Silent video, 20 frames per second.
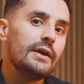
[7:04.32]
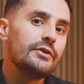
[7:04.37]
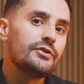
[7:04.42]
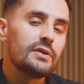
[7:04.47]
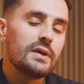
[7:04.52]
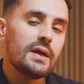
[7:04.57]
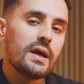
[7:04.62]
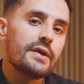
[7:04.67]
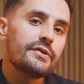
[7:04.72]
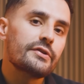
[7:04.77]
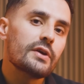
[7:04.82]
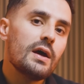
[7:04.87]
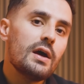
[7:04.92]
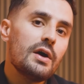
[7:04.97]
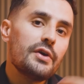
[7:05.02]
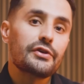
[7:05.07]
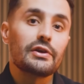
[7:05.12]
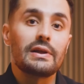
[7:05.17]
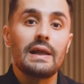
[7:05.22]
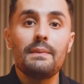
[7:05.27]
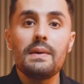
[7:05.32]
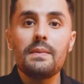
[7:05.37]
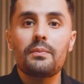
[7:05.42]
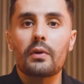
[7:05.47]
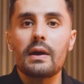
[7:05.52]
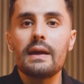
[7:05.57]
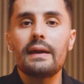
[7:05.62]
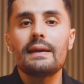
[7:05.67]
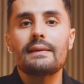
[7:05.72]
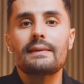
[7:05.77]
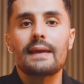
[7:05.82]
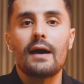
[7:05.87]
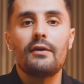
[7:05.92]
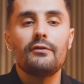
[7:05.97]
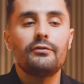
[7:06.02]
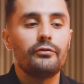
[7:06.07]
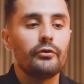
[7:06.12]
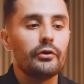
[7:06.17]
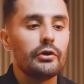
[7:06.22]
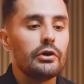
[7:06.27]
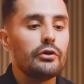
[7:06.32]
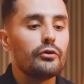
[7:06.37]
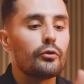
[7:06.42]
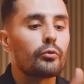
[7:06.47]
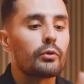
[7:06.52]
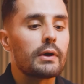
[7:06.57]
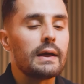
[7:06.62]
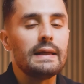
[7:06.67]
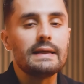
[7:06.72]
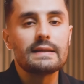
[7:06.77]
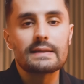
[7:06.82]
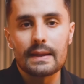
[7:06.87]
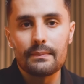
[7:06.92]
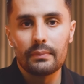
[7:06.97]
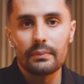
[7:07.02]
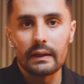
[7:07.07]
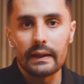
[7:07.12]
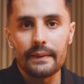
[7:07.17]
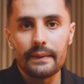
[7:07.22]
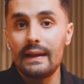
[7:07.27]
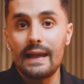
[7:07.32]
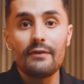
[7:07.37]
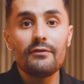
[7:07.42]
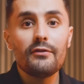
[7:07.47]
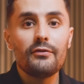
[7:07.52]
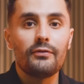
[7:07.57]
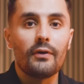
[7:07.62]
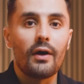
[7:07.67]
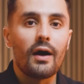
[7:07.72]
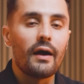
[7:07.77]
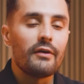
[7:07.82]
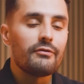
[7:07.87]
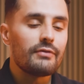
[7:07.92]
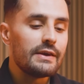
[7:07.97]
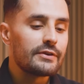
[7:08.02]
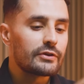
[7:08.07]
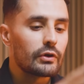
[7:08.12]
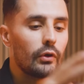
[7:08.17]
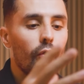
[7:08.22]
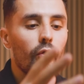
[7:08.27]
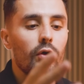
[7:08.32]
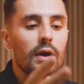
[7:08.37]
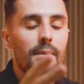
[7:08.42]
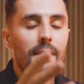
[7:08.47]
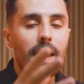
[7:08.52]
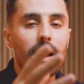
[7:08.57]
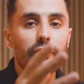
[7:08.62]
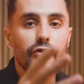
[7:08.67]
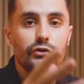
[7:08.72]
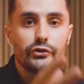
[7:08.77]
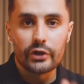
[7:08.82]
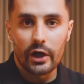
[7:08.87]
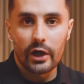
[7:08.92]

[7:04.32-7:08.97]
engineers, so let me break it down for you really simply. Level 5 is all about